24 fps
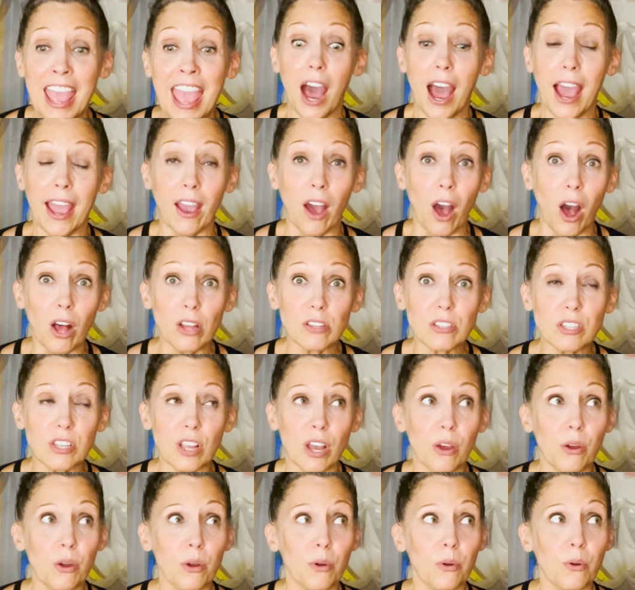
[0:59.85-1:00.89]
I
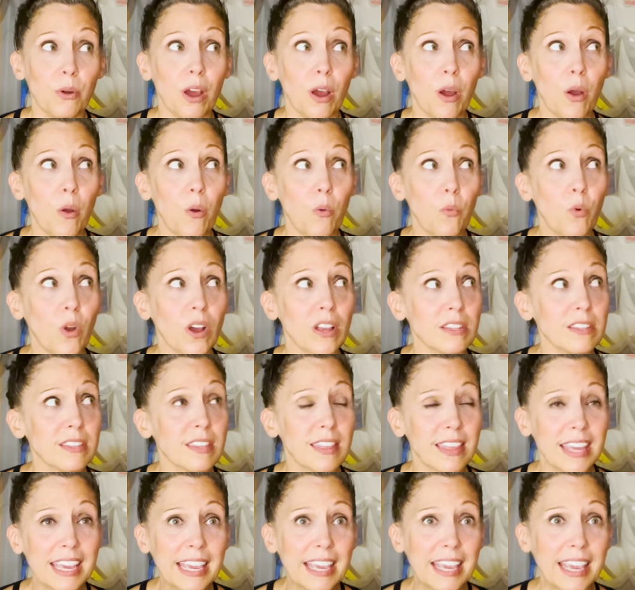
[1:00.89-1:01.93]
also was
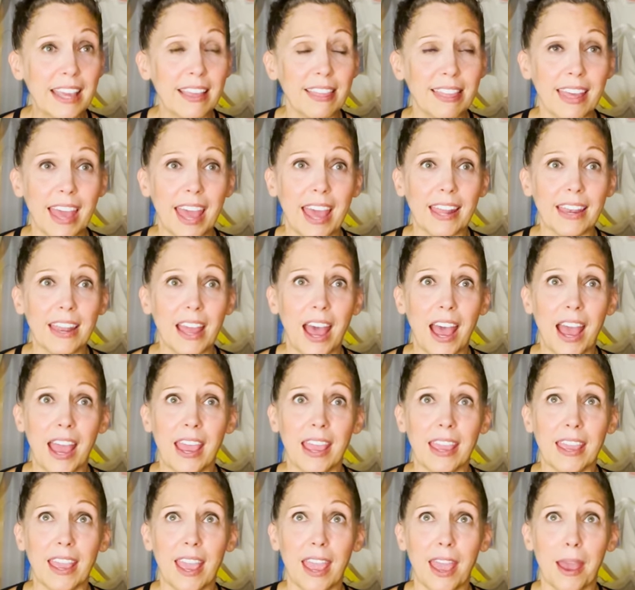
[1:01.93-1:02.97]
thinking that
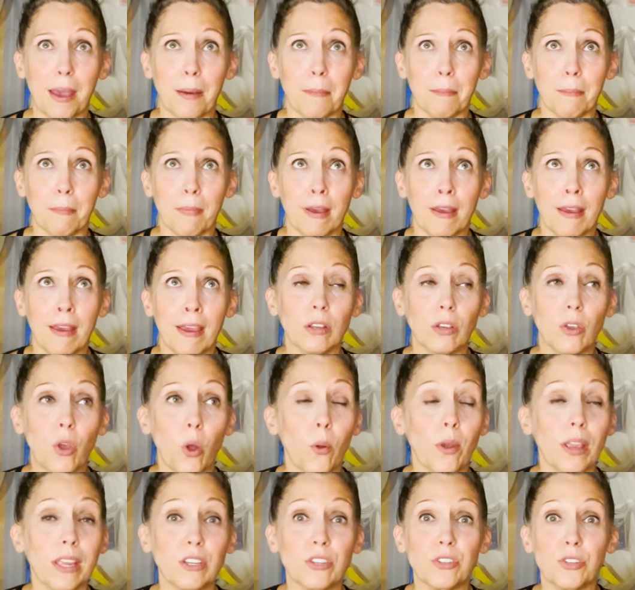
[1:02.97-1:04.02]
I am
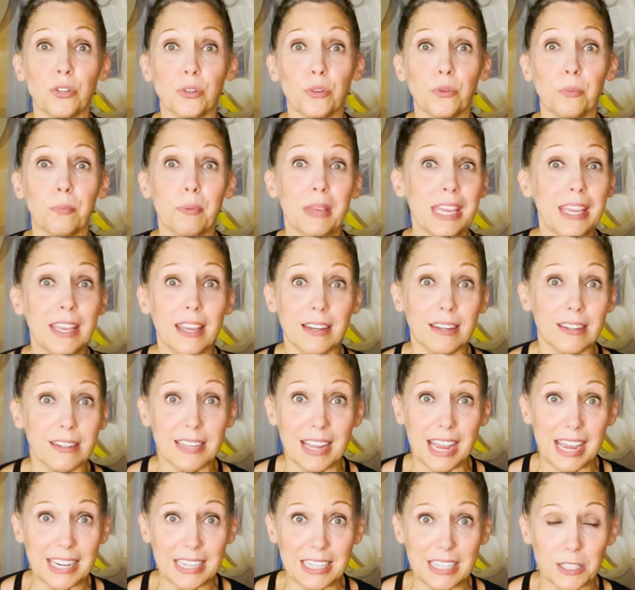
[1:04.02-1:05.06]
going to be in a
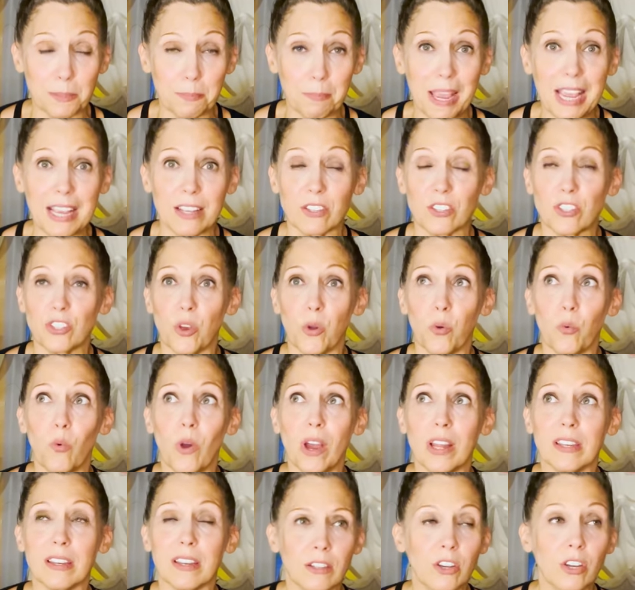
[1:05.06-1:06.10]
tiny space. So
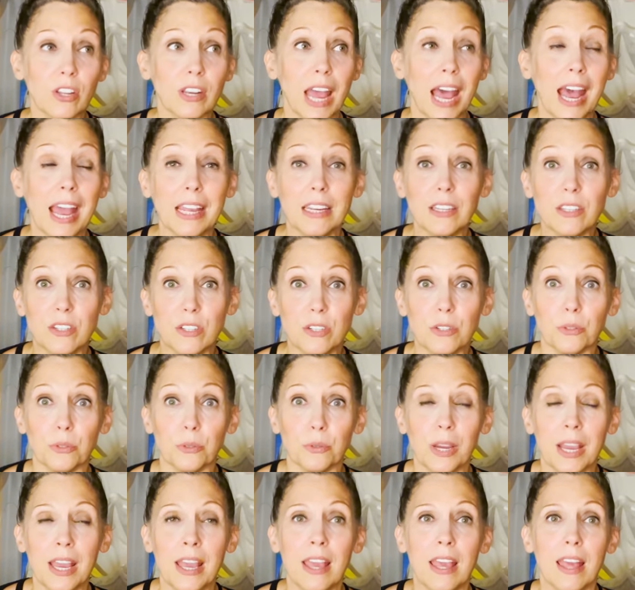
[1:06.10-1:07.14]
what could I
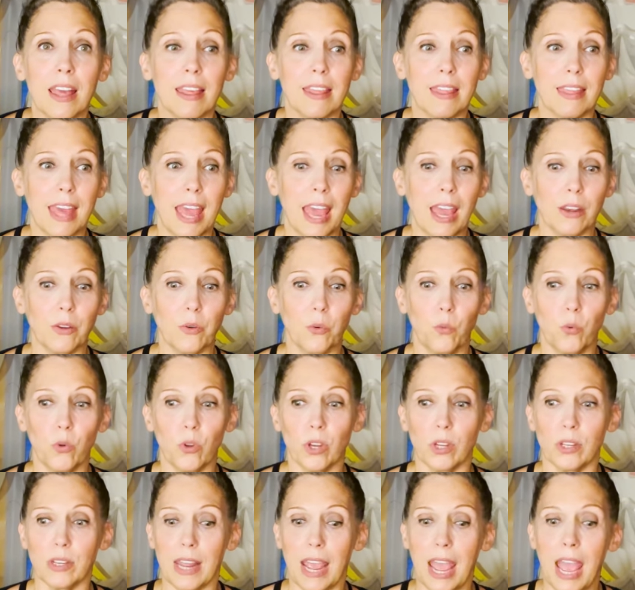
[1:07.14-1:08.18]
do that
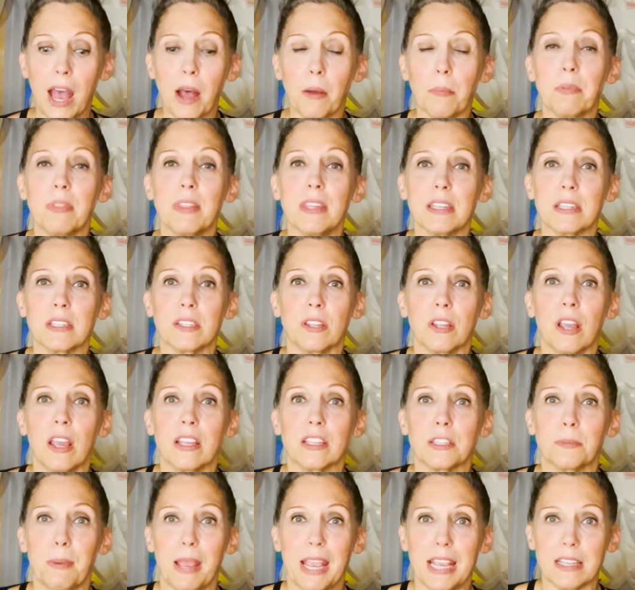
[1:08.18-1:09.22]
would help this
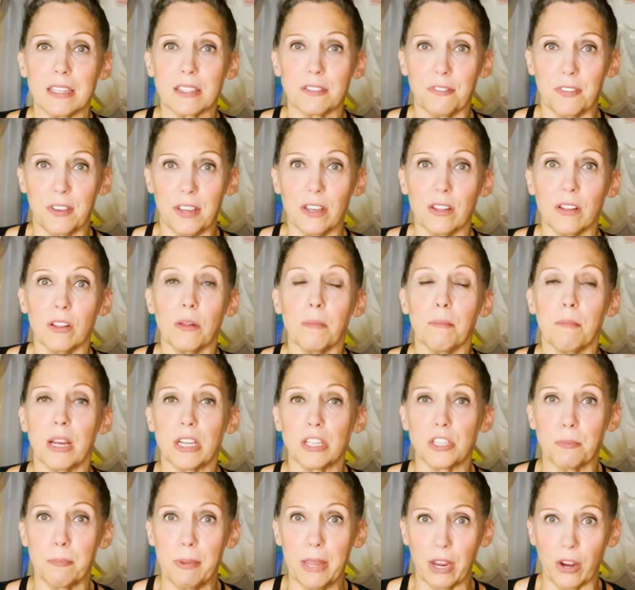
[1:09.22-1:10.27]
space feel
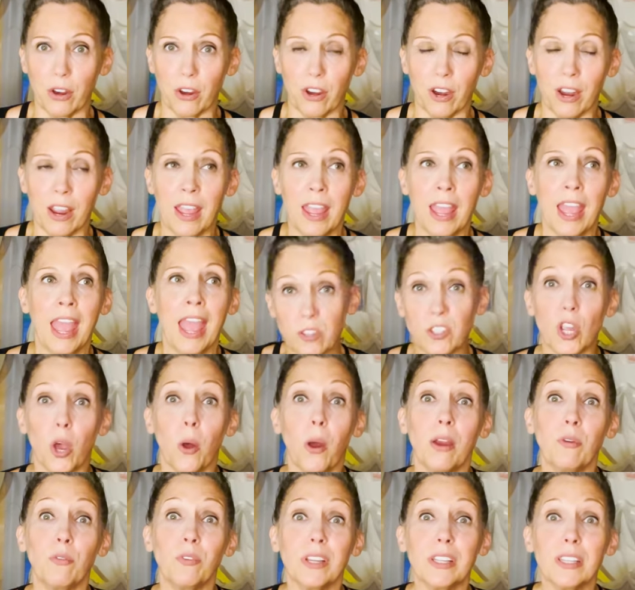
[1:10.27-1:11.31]
much bigger? So
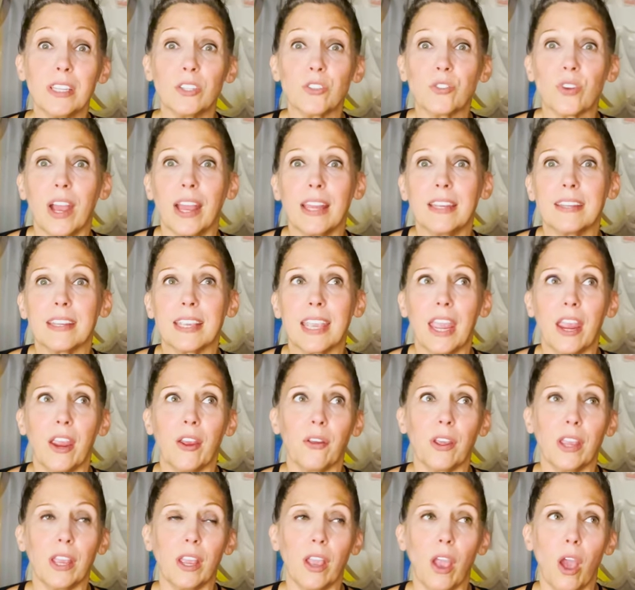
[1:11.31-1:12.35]
I really tried to
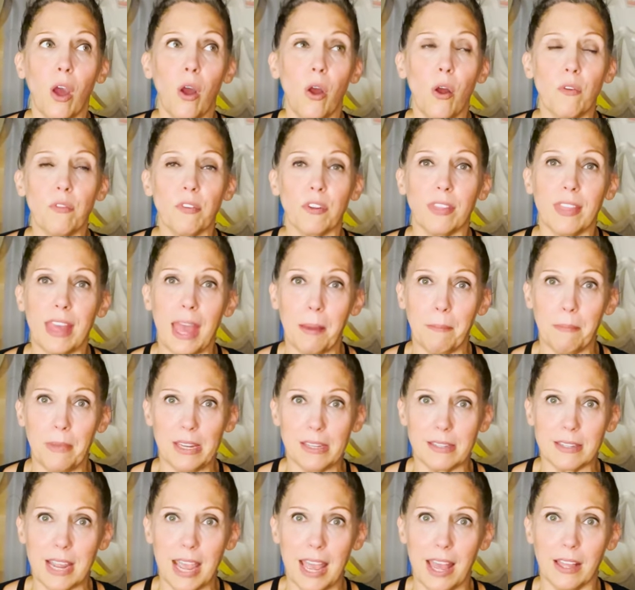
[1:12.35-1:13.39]
carry over that
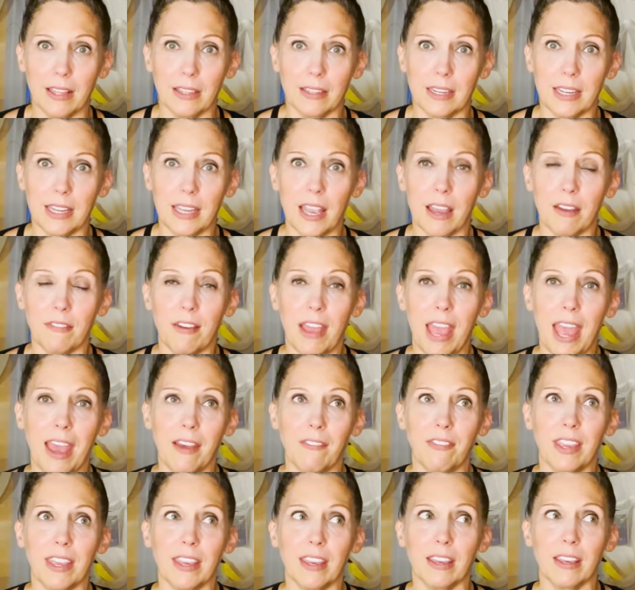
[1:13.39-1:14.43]
mentality of
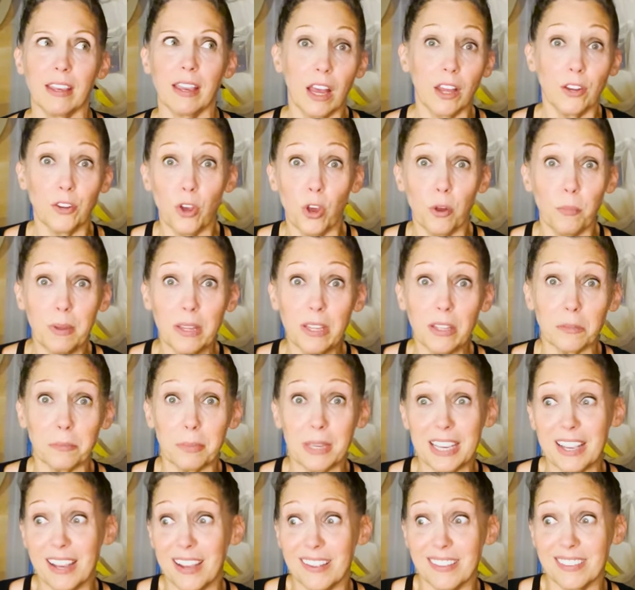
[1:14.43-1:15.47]
having a no build,
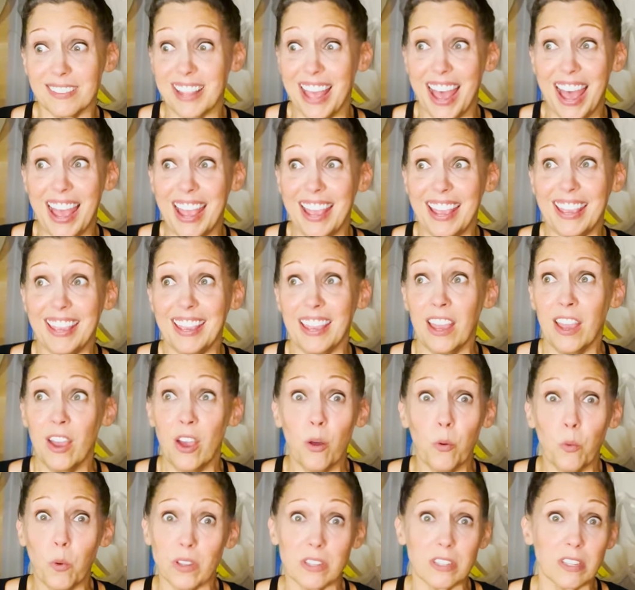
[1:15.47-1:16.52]
because I
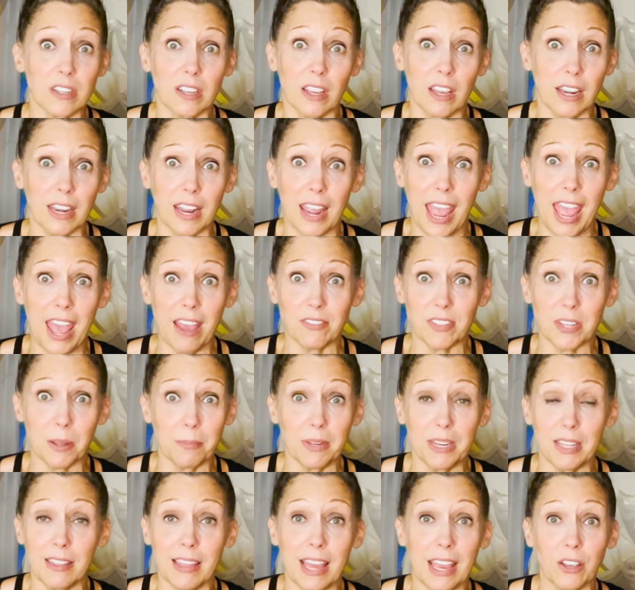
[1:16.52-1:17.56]
wasn't gonna have
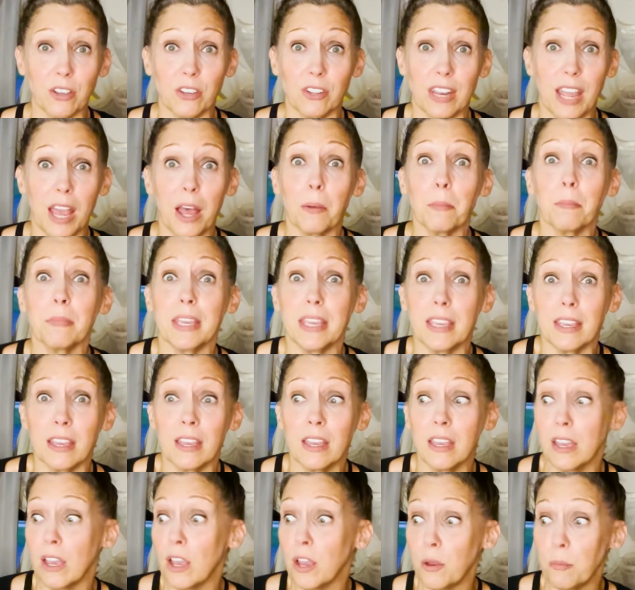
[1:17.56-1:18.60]
somebody that could help me
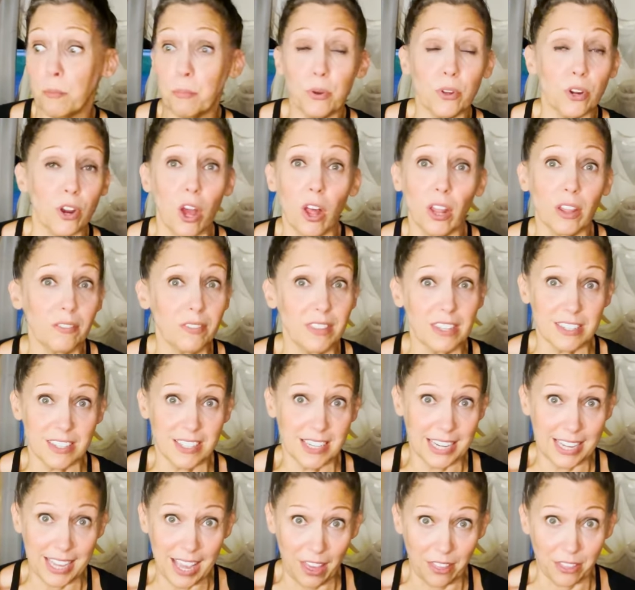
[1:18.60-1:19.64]
put all of this
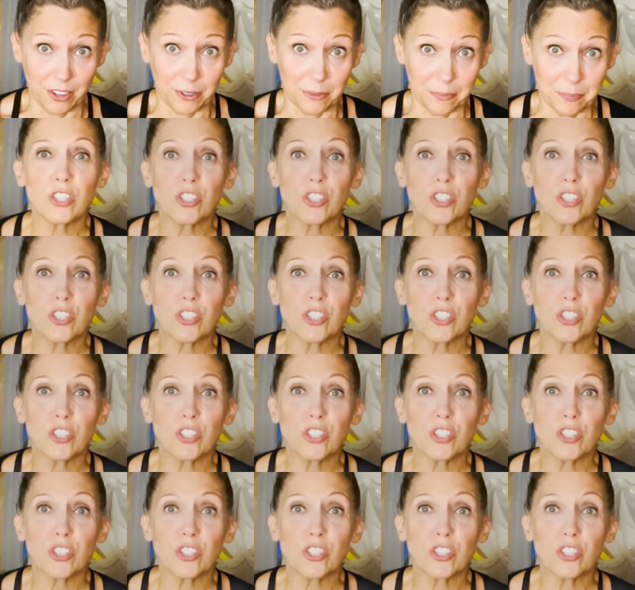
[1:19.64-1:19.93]
together.